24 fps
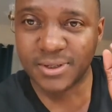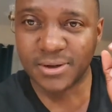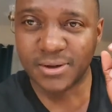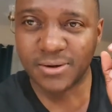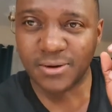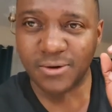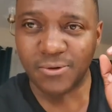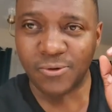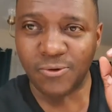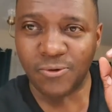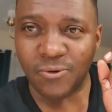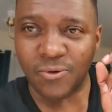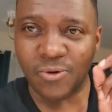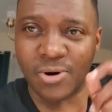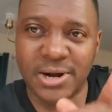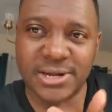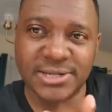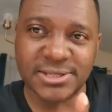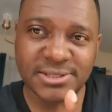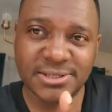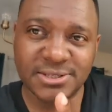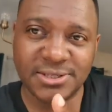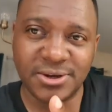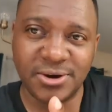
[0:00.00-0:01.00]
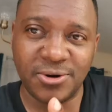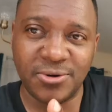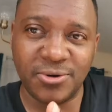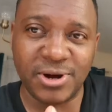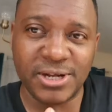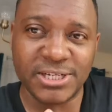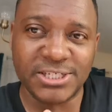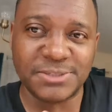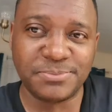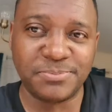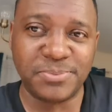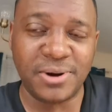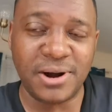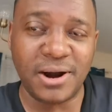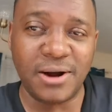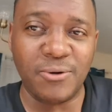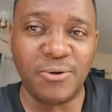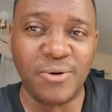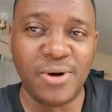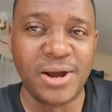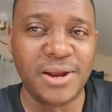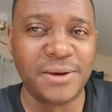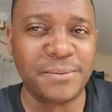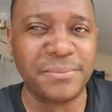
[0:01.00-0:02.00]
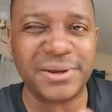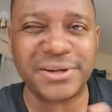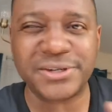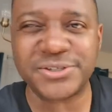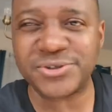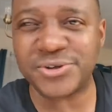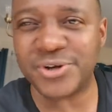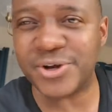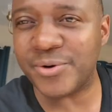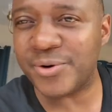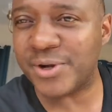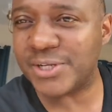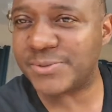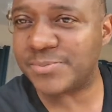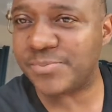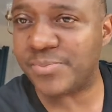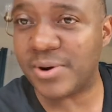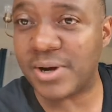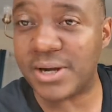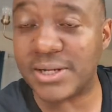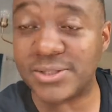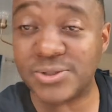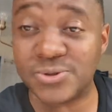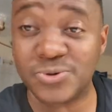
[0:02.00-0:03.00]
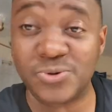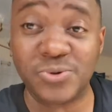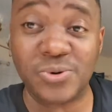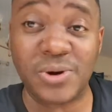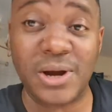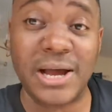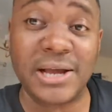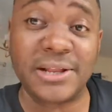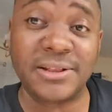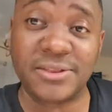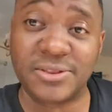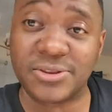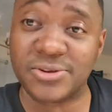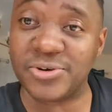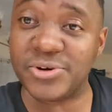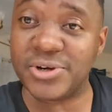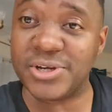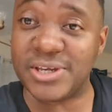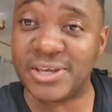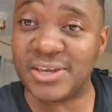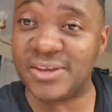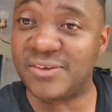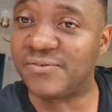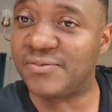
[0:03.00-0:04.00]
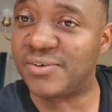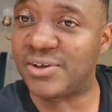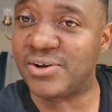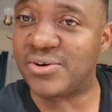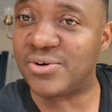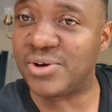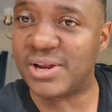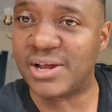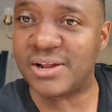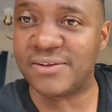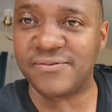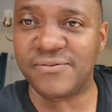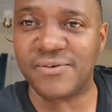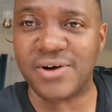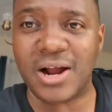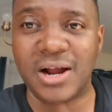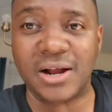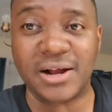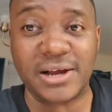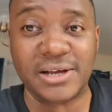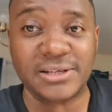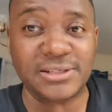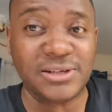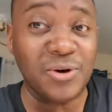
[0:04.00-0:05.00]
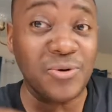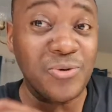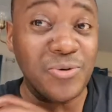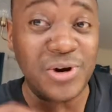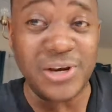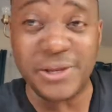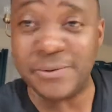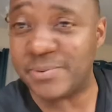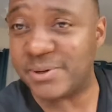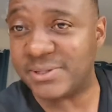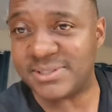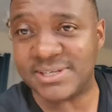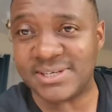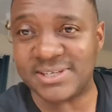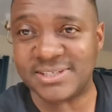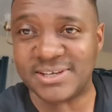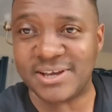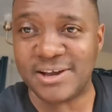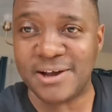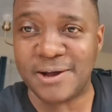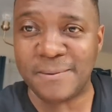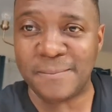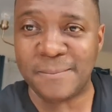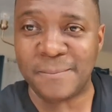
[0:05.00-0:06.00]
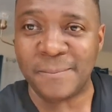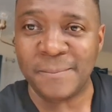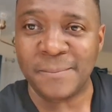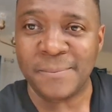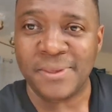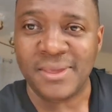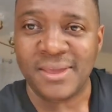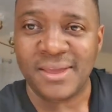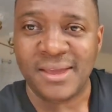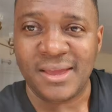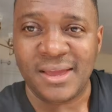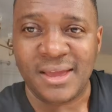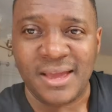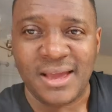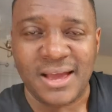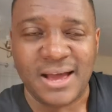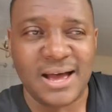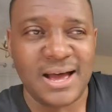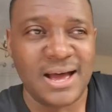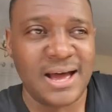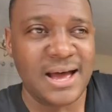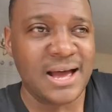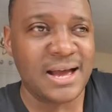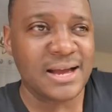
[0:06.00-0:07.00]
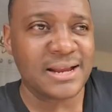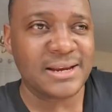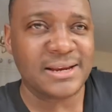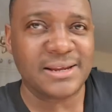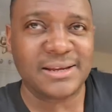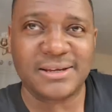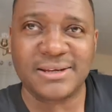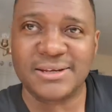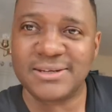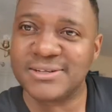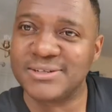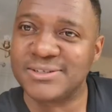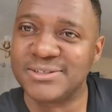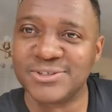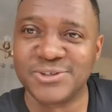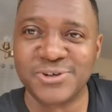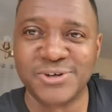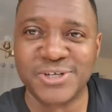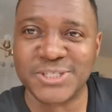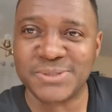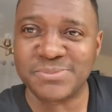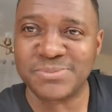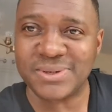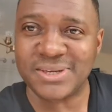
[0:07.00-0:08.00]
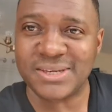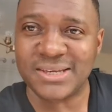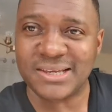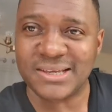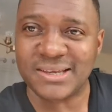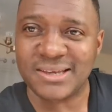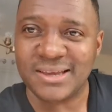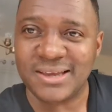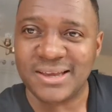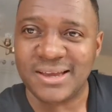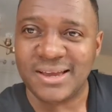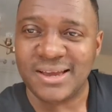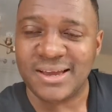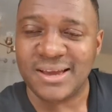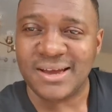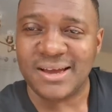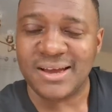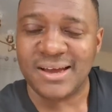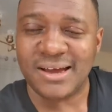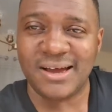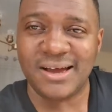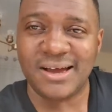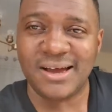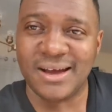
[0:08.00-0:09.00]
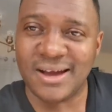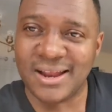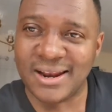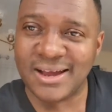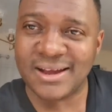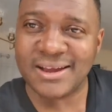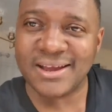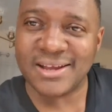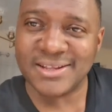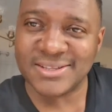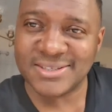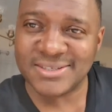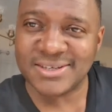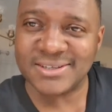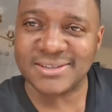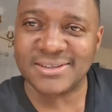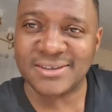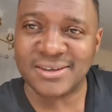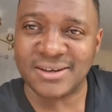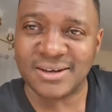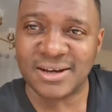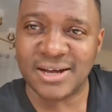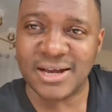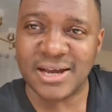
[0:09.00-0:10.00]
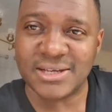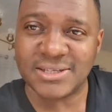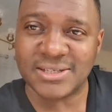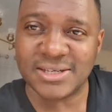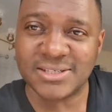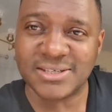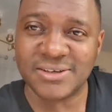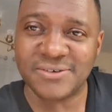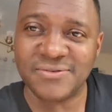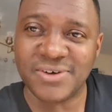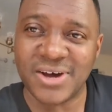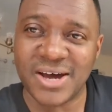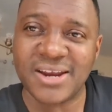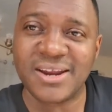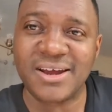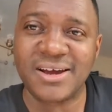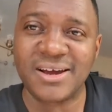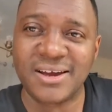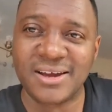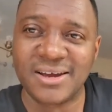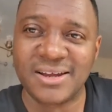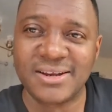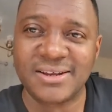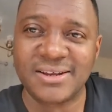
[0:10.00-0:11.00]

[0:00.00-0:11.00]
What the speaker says: once you watch part 1, make sure you watch part 2 and 3 if it go that far, because a whole heap of things are happening. And trust me, all I can say to you guys, I say, Father God,